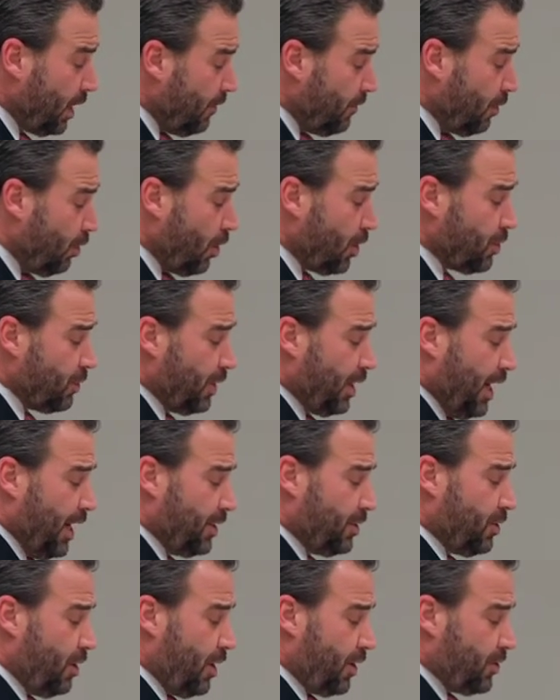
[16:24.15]
Of course, we
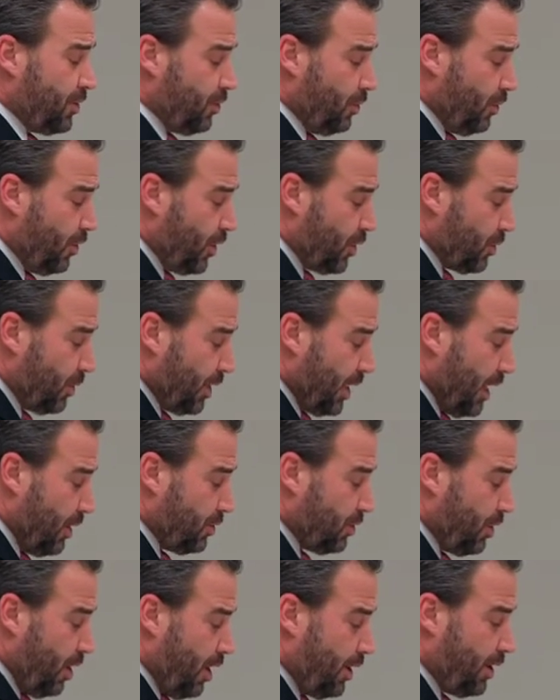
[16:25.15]
can't talk sewers
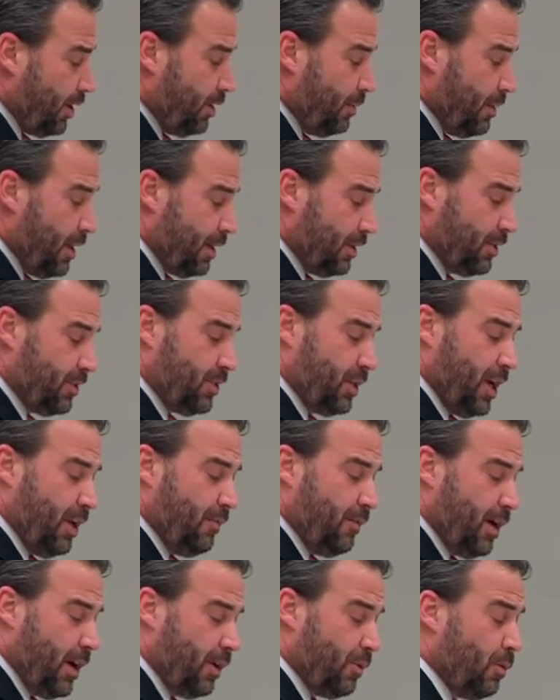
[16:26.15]
without talking about the
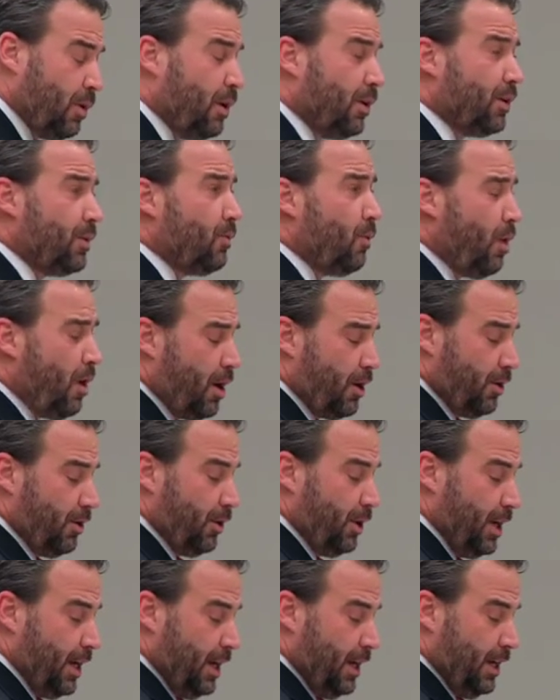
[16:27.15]
safe, high-quality
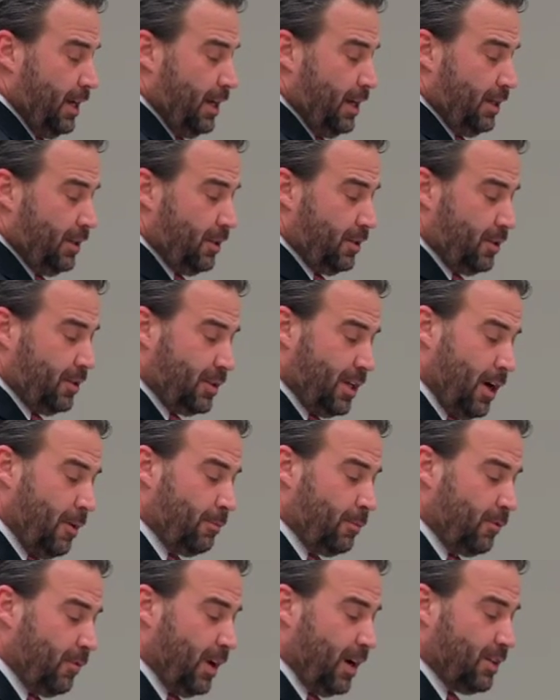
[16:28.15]
water that the
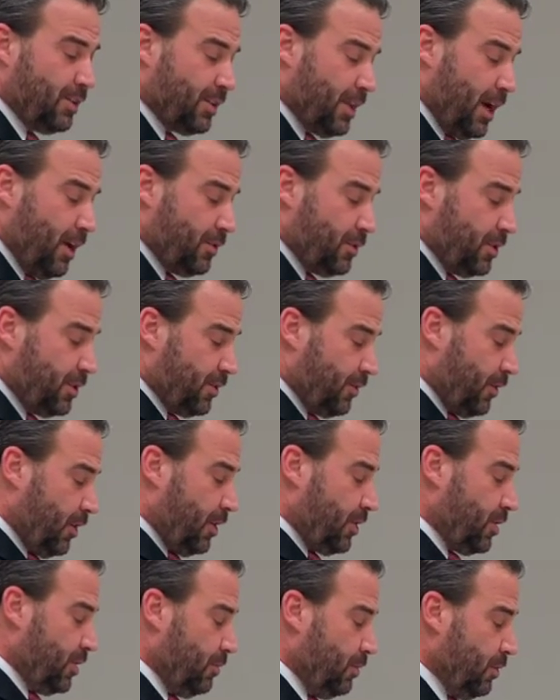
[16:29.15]
town provides thousands of
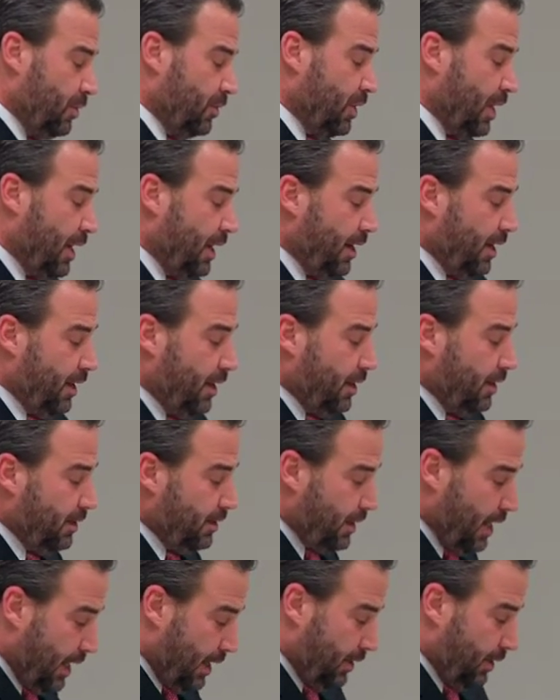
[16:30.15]
customers
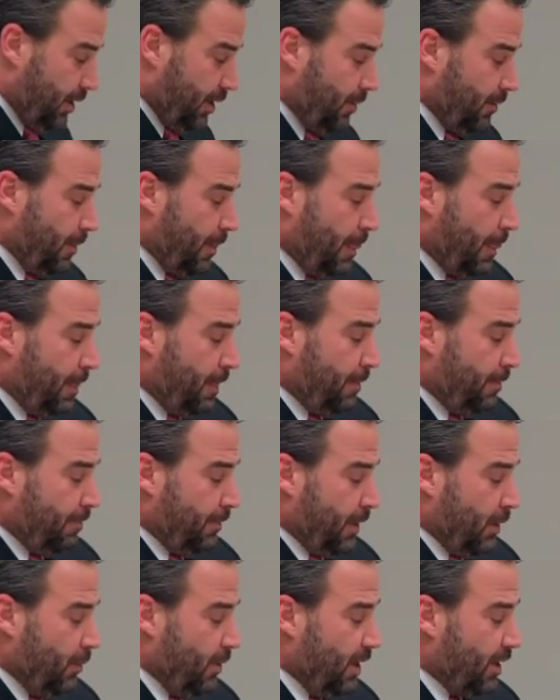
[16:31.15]
daily.
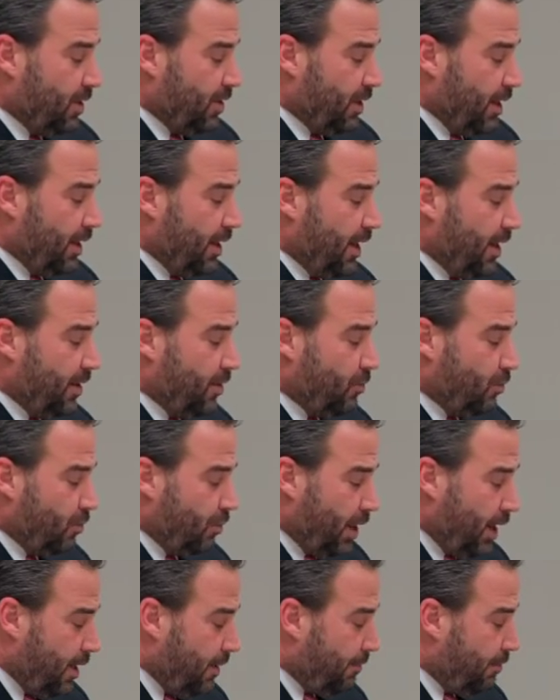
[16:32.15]
We extend a
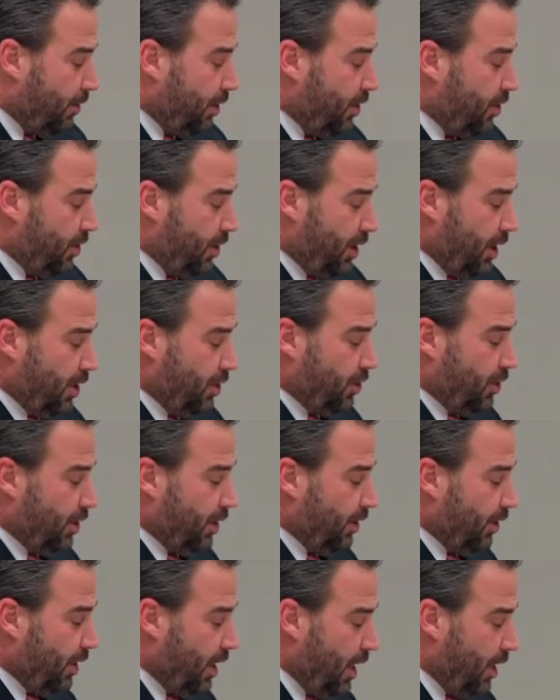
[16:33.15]
great
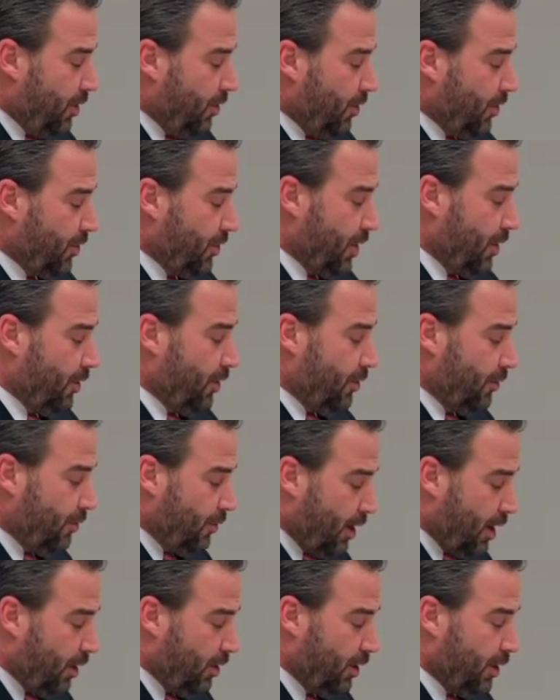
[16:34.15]
appreciation and thank you to Senator
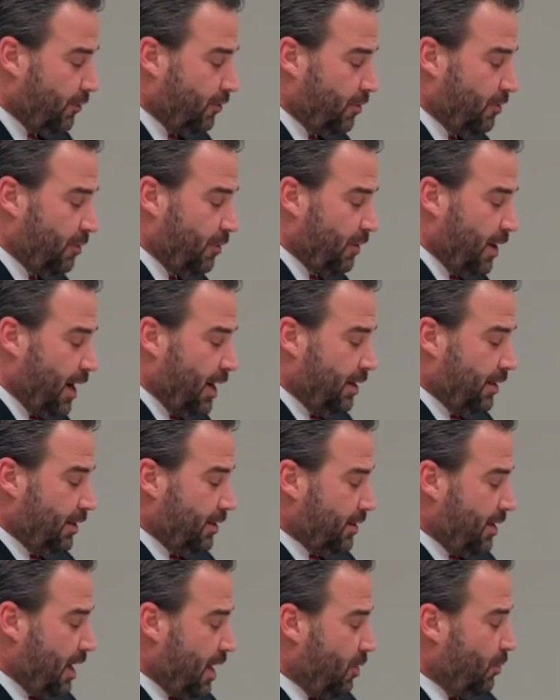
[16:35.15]
Farley for providing
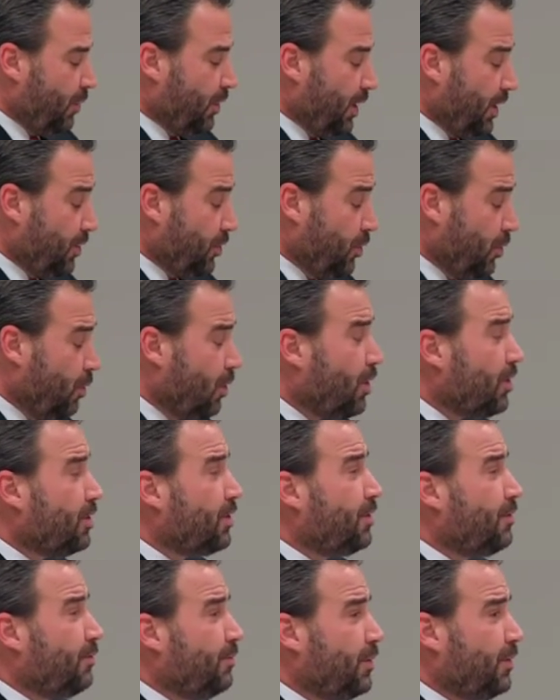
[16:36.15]
the town with a
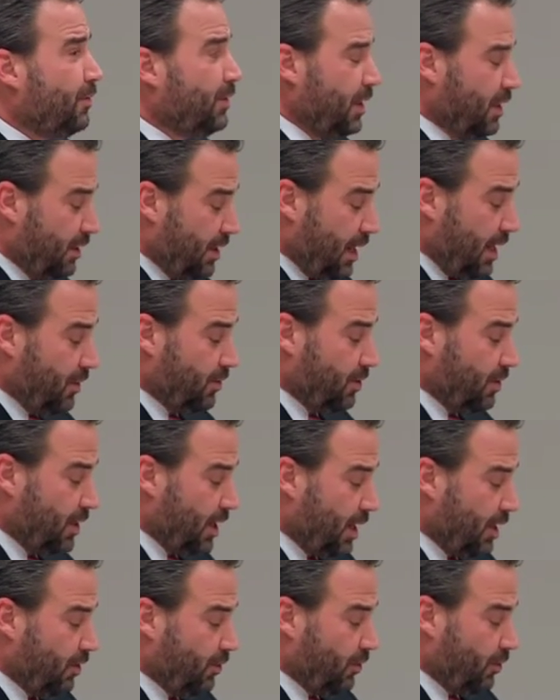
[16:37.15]

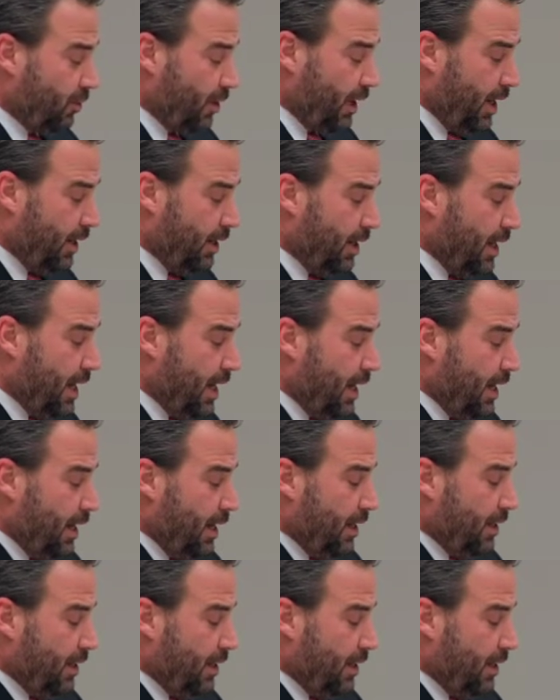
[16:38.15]
$250,000 grant